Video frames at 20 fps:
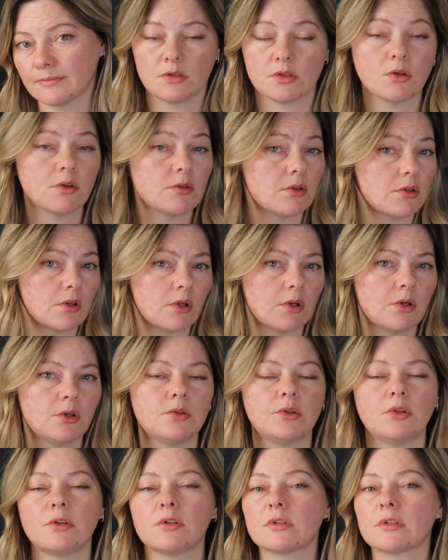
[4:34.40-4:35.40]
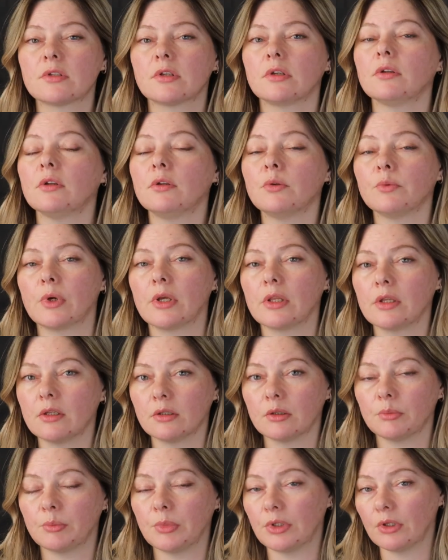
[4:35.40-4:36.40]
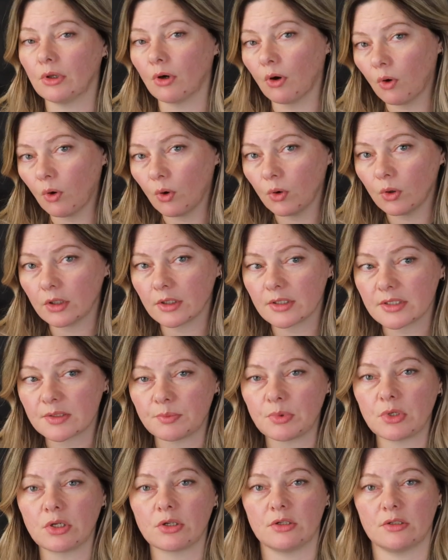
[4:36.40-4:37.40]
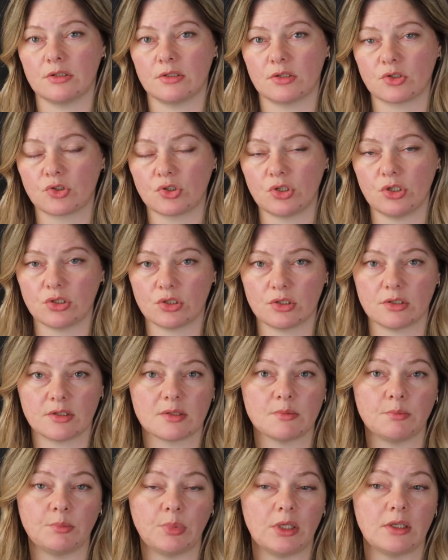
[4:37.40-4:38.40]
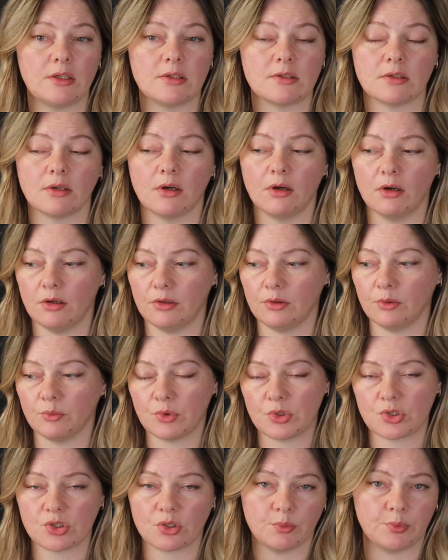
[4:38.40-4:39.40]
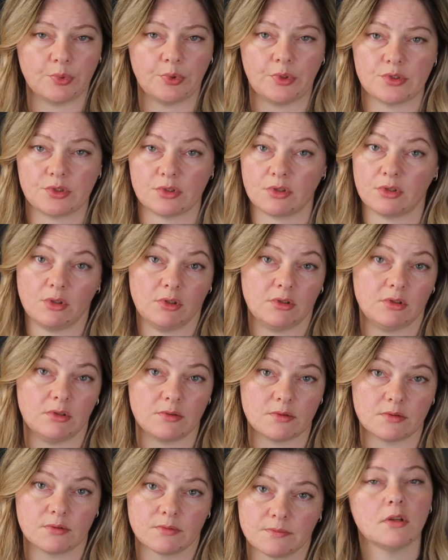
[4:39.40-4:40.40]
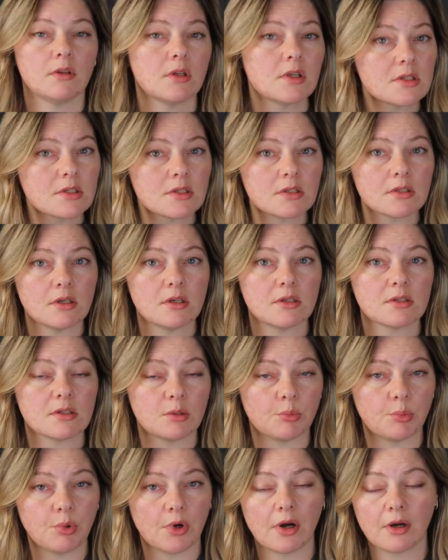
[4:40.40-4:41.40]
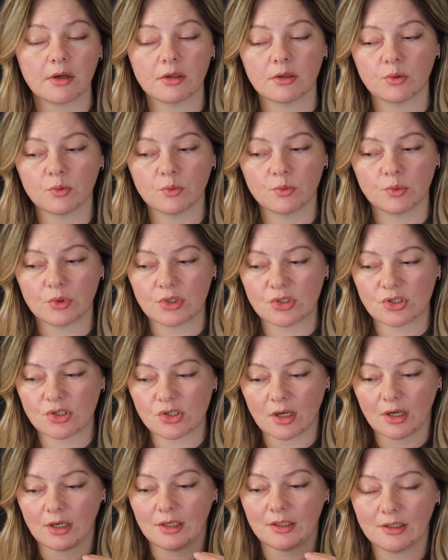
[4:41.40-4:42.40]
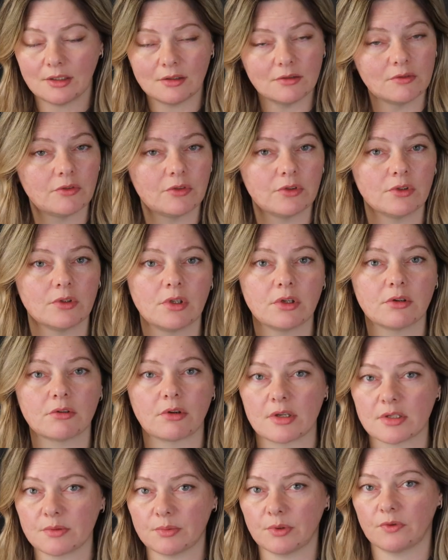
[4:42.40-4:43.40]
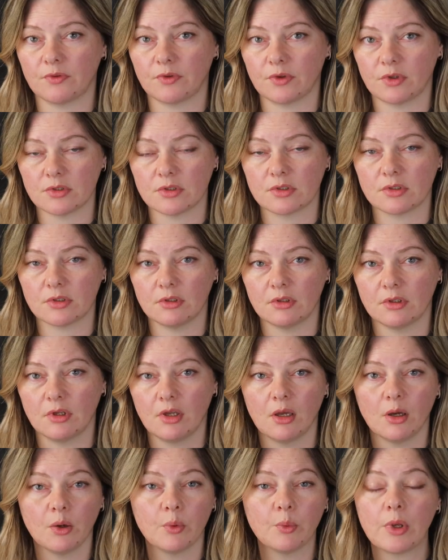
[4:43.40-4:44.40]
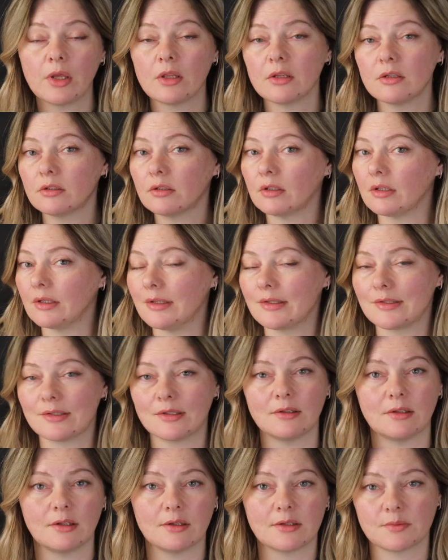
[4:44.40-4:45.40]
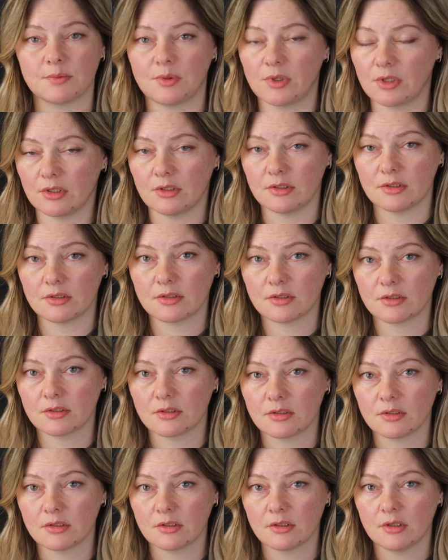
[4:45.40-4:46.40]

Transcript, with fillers: So under the hood, you're still on Wayland, but the whole experience changes based on which composer you use. This is the part which I didn't fully grasp at first. Wayland isn't the experience